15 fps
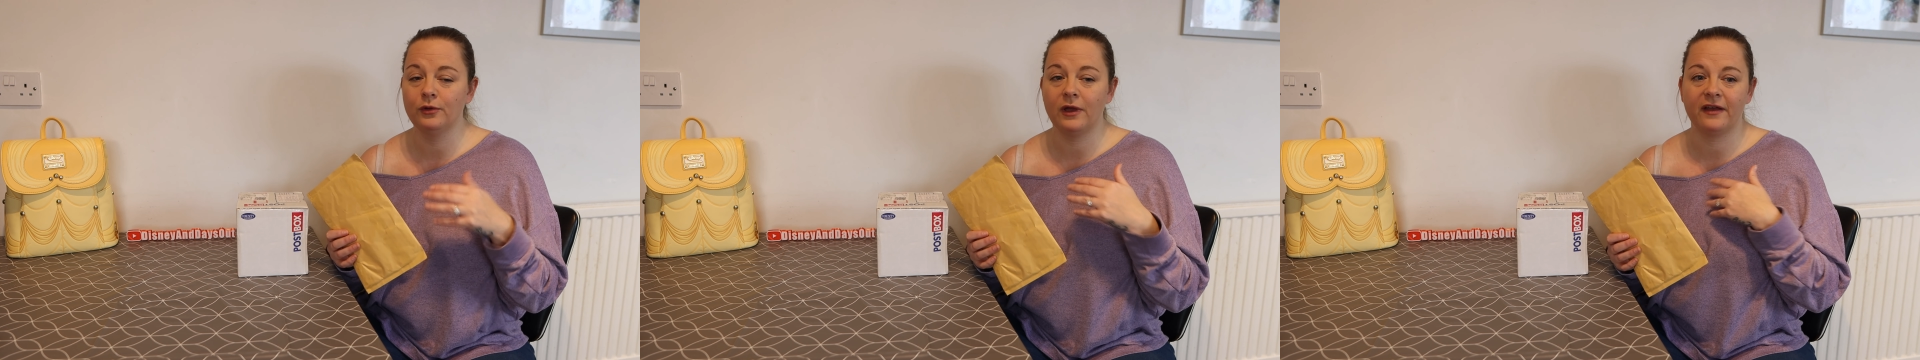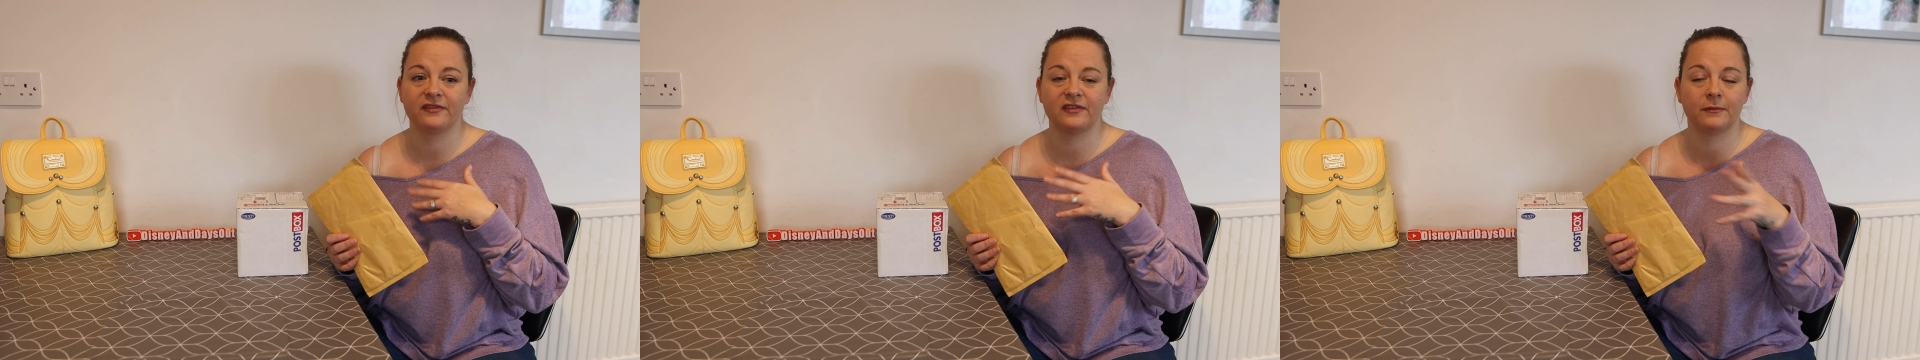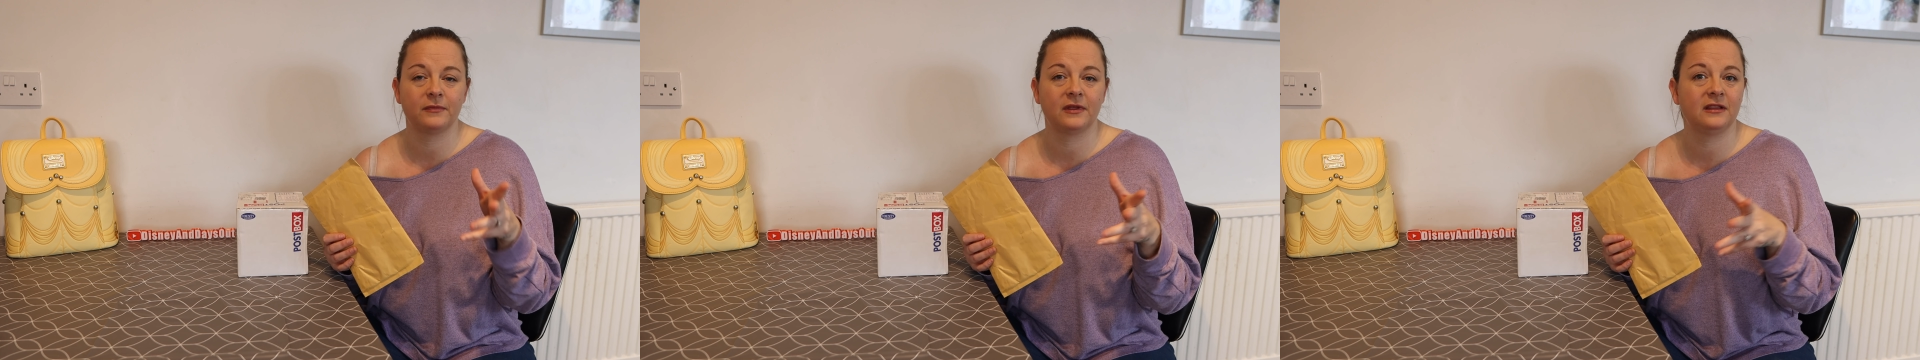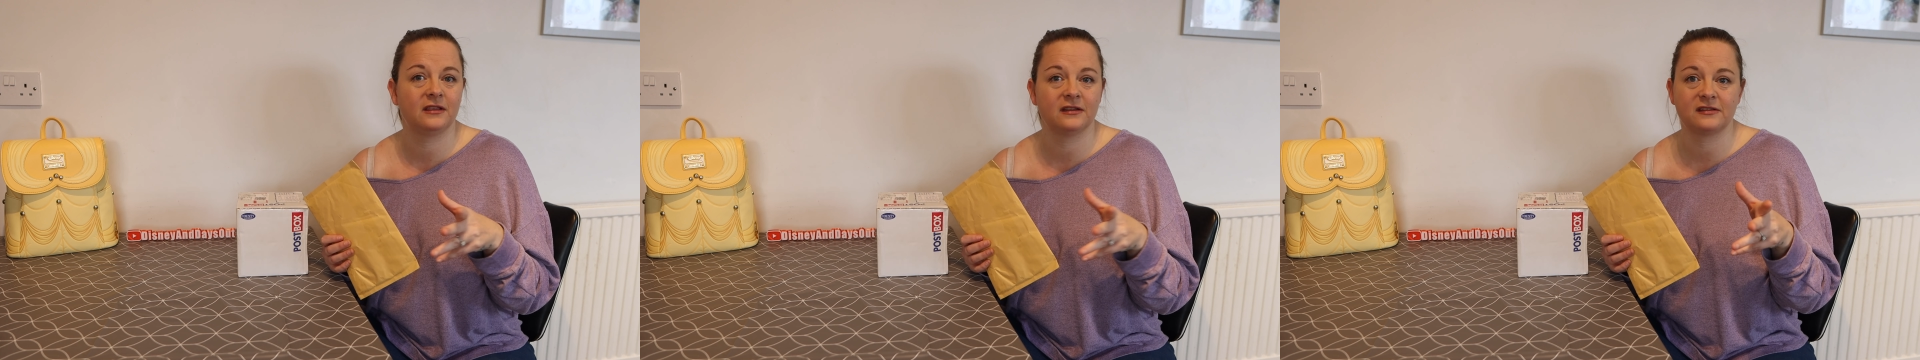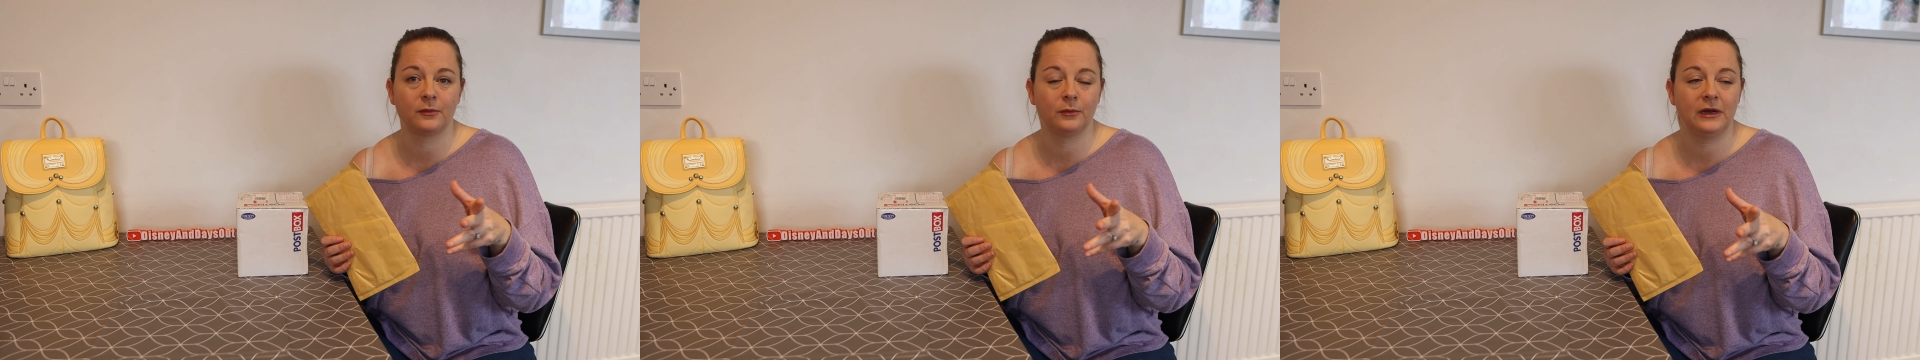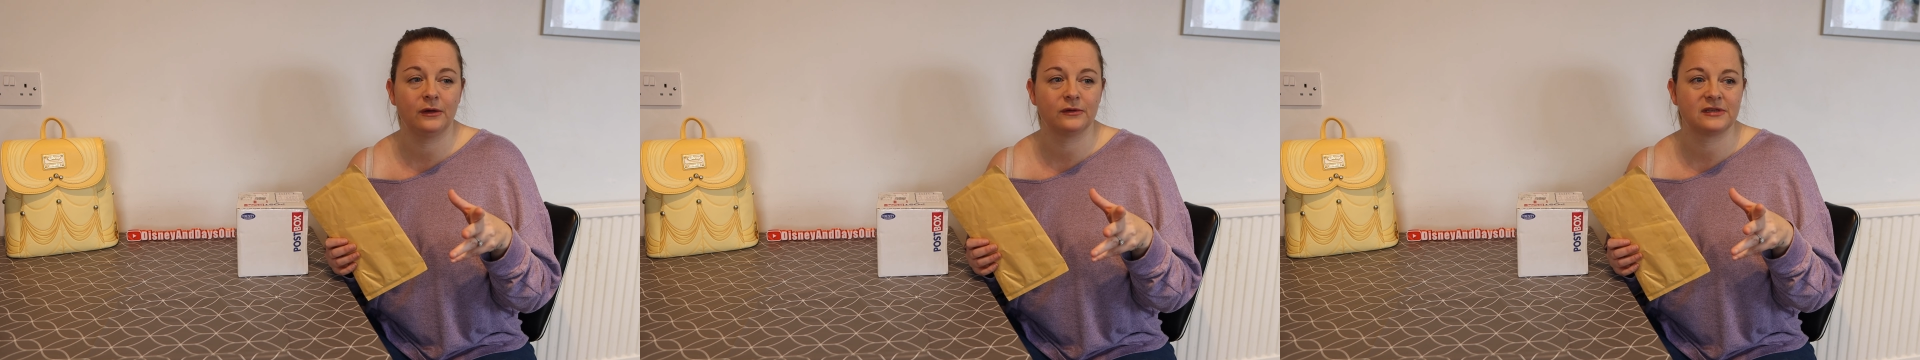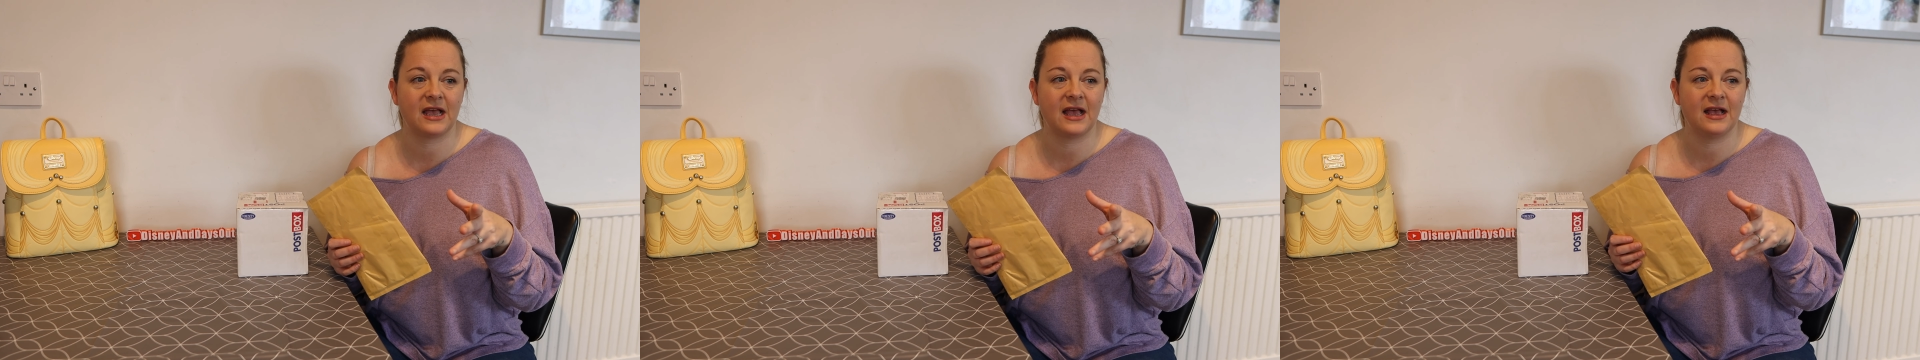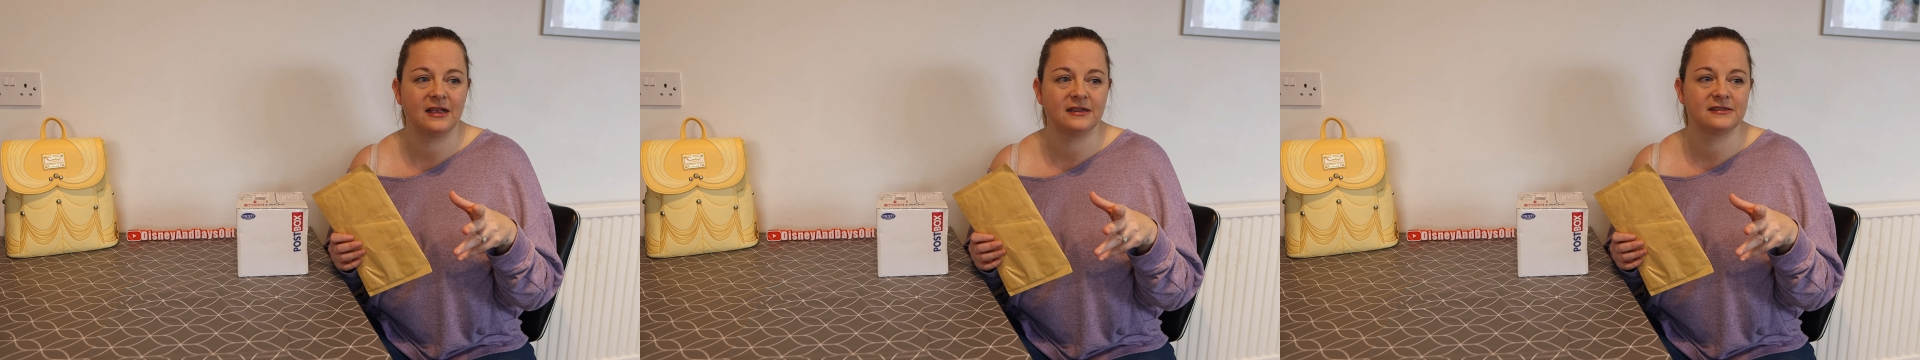have something that someone else
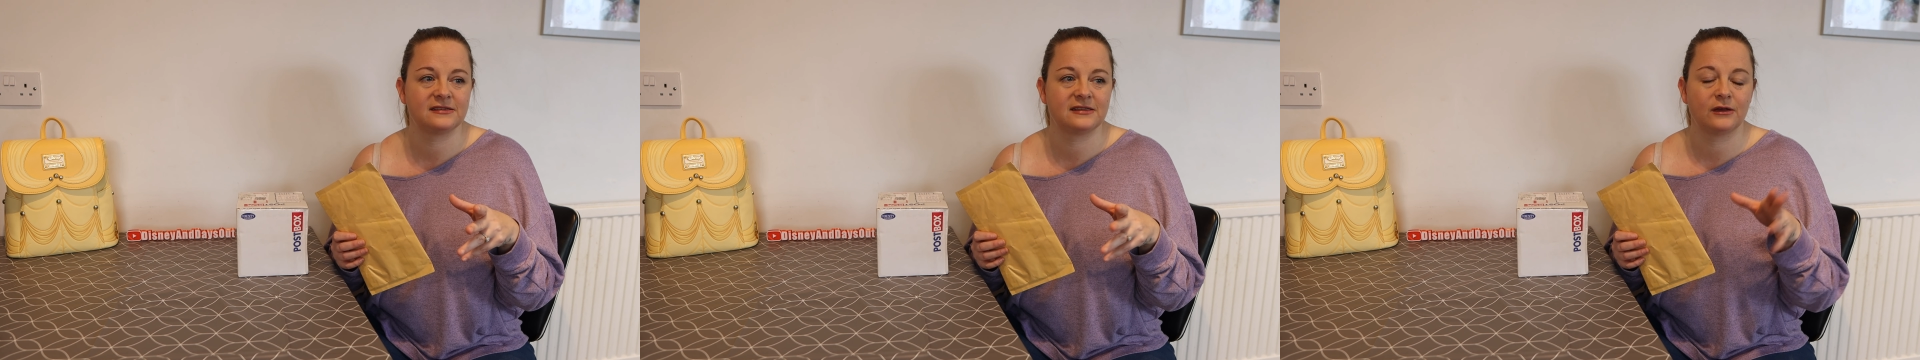has,